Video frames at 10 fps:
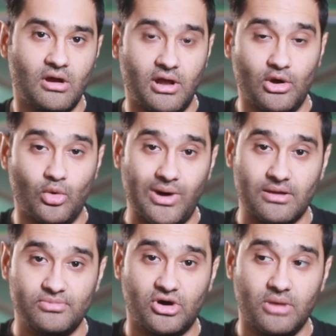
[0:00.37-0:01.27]
Hello and
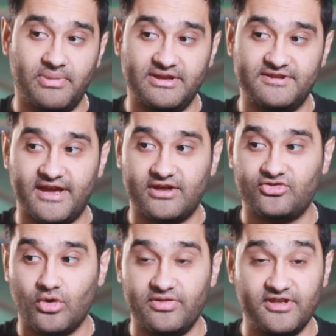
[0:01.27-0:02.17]
welcome to Hyping Tech.
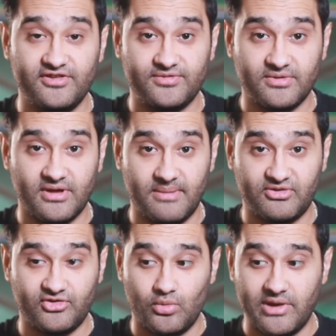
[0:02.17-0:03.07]
So in this
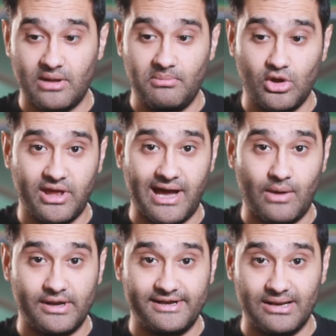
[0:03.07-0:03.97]
episode, we're going to be looking at
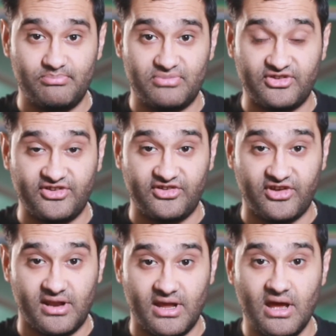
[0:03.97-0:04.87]
our Dell
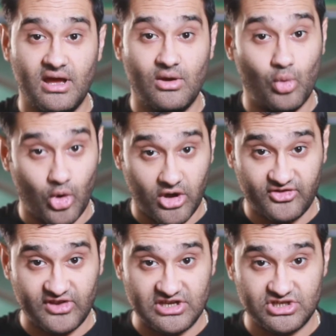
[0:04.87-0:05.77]
Precicion
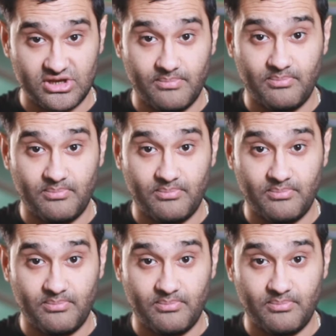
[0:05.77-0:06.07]
workstation